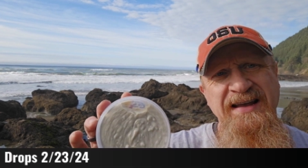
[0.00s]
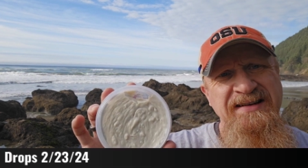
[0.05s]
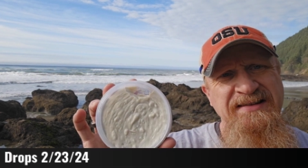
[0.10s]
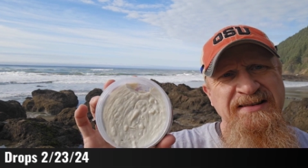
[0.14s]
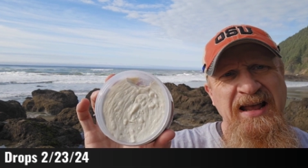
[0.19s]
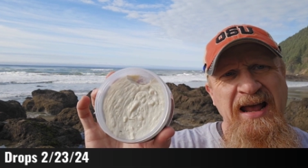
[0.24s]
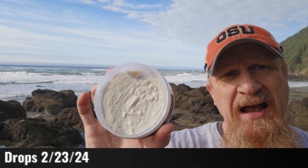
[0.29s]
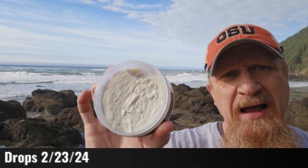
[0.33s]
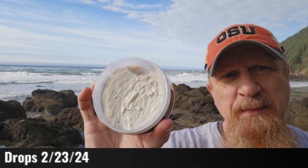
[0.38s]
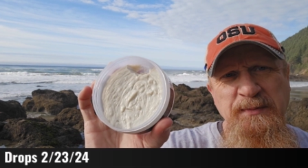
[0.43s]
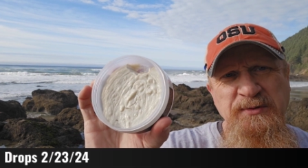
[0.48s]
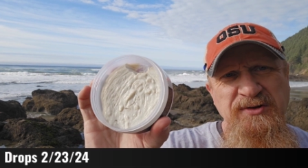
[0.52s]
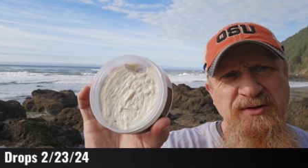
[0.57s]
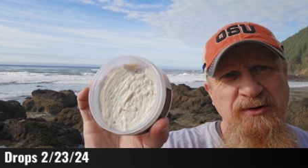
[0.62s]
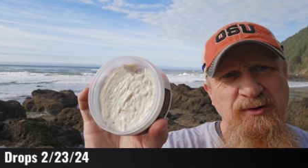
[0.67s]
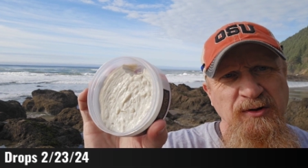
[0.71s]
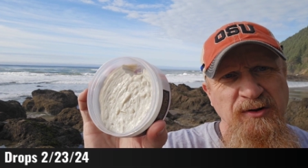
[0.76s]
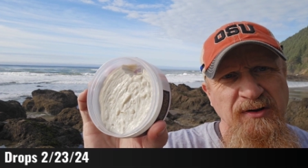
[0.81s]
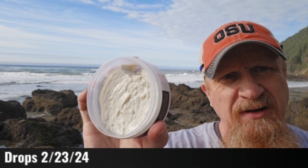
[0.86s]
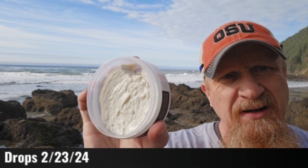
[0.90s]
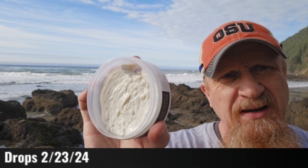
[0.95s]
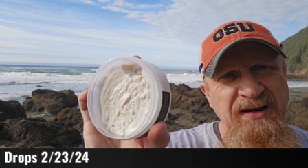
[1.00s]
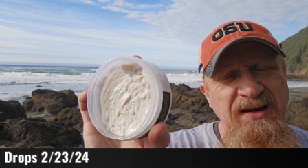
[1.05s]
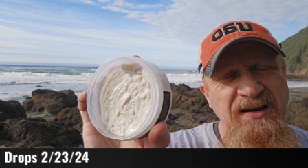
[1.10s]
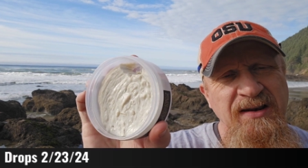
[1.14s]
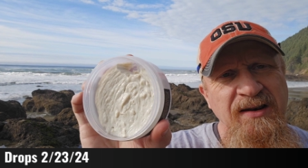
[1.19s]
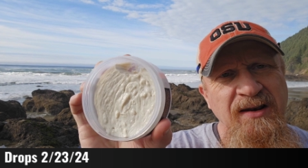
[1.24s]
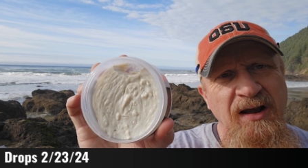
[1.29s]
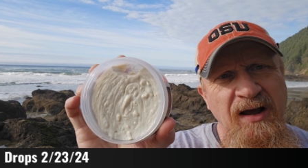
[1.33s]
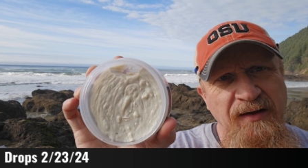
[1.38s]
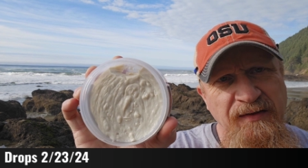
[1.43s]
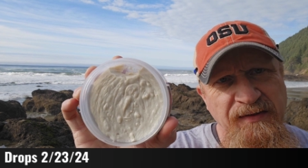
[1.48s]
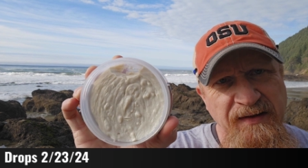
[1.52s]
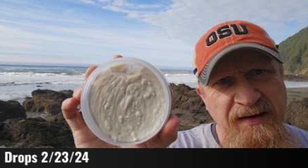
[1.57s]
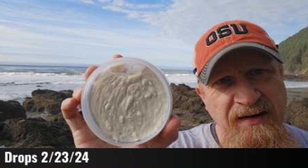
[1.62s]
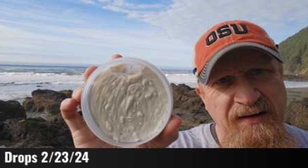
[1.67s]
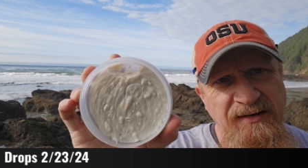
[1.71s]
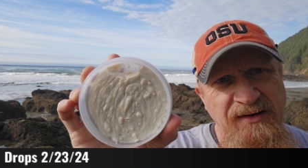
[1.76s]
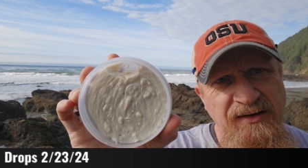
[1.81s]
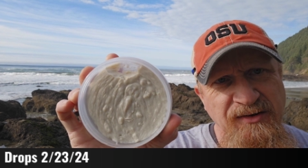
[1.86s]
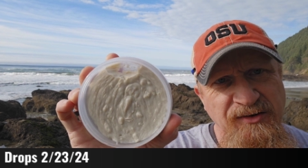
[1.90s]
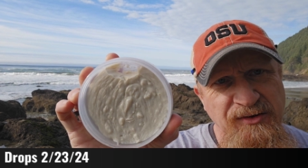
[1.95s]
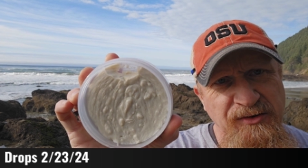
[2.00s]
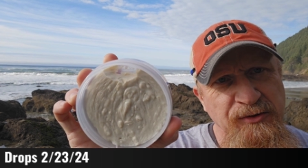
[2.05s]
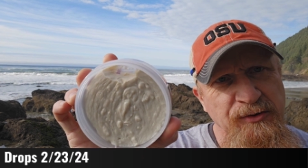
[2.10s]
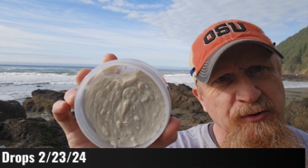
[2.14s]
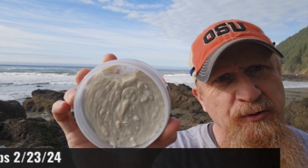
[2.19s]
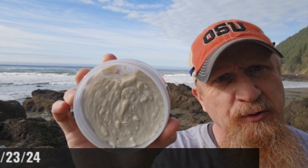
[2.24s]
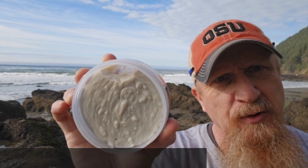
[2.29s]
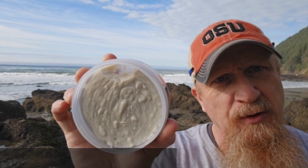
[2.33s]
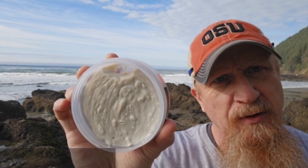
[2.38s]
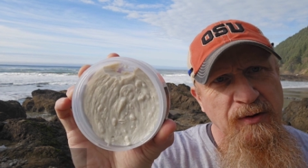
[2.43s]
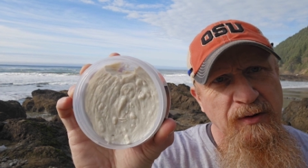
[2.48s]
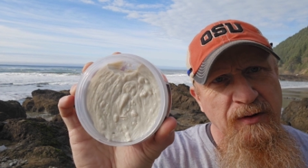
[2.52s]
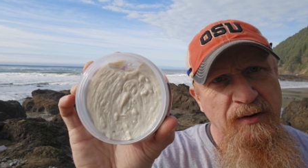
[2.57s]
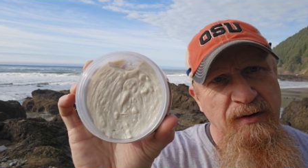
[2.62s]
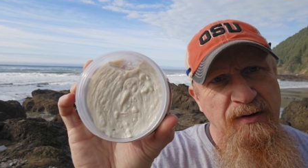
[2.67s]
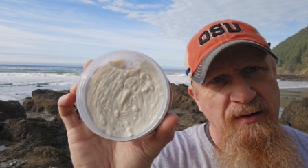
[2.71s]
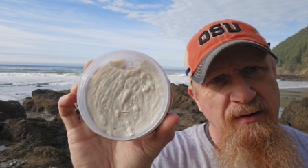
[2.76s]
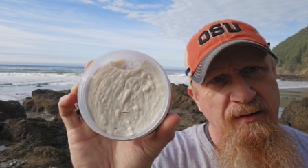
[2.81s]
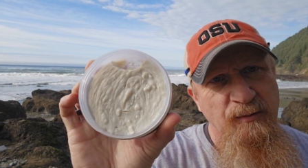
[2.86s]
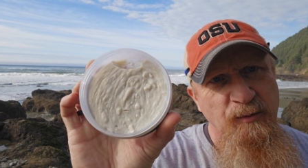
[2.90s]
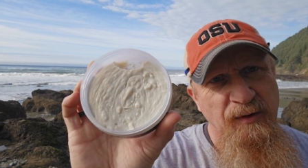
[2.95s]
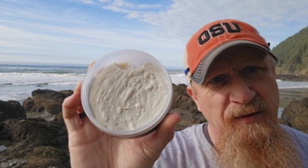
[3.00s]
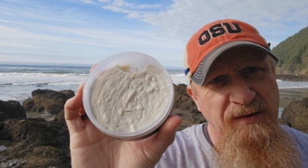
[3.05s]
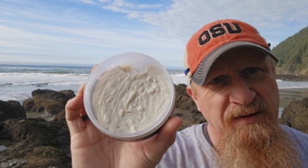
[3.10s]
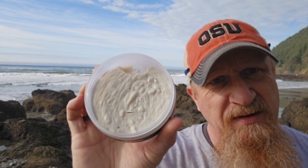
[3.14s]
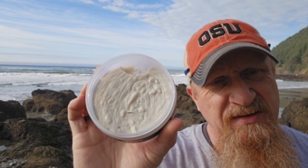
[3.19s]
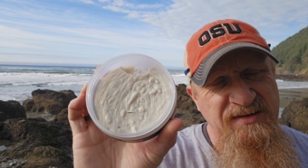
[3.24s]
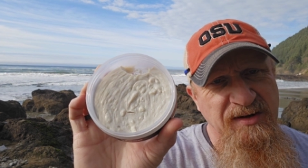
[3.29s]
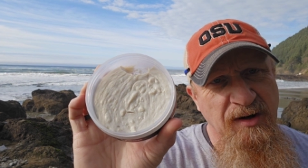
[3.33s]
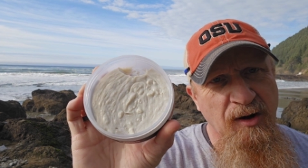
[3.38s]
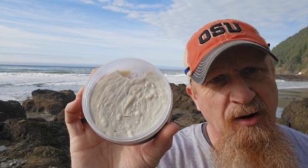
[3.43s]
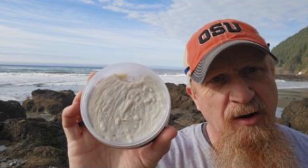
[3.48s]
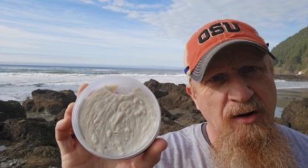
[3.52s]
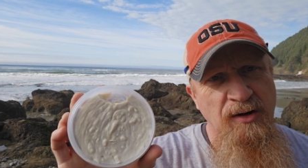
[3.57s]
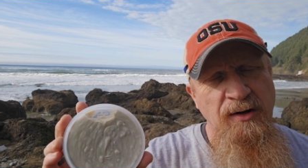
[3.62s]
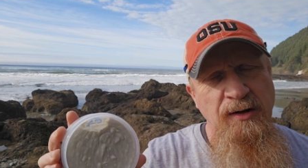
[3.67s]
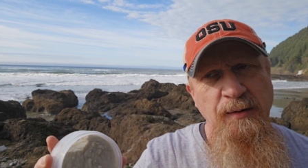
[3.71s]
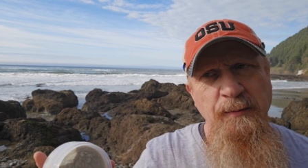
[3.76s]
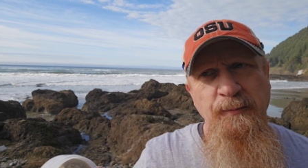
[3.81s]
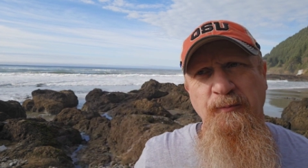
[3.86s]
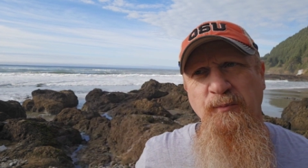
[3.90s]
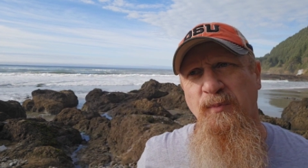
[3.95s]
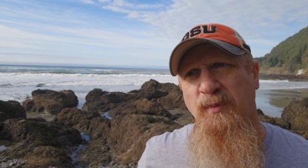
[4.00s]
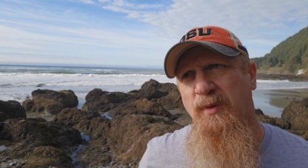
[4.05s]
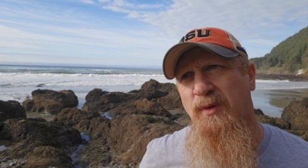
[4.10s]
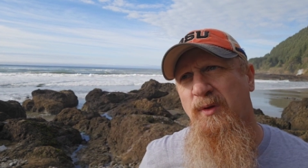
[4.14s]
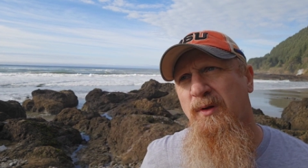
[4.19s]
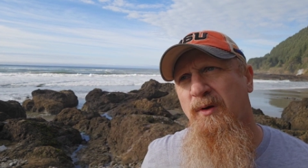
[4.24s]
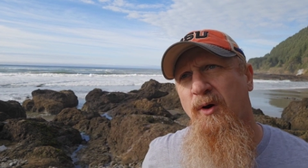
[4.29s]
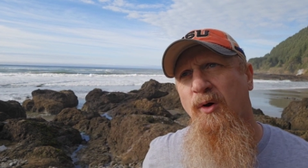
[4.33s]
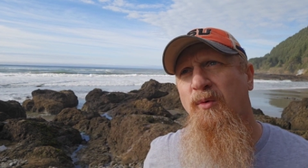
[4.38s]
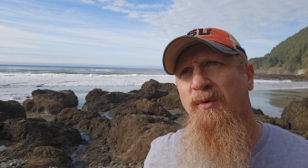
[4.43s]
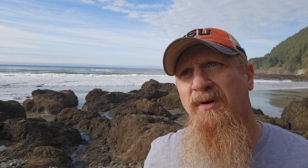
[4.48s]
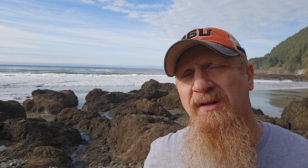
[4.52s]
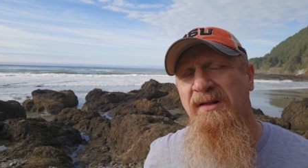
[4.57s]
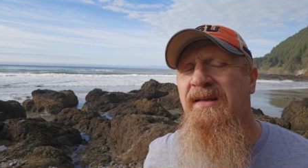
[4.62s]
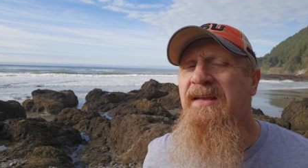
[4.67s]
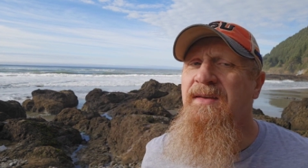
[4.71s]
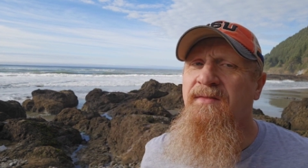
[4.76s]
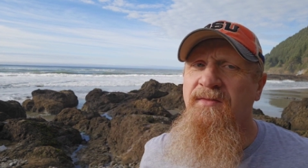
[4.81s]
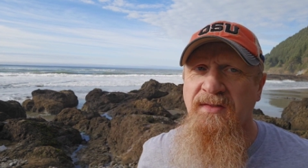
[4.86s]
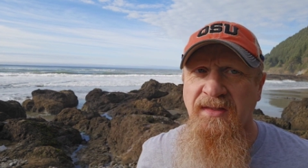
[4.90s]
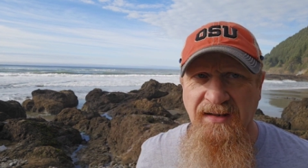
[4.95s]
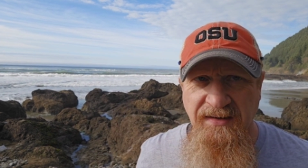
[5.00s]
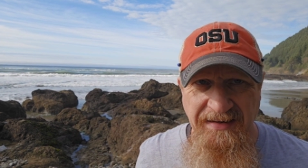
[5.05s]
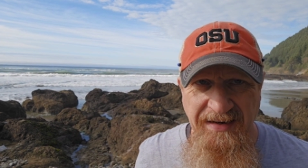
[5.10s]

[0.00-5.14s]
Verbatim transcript: has absolutely nothing to do with the song or really even the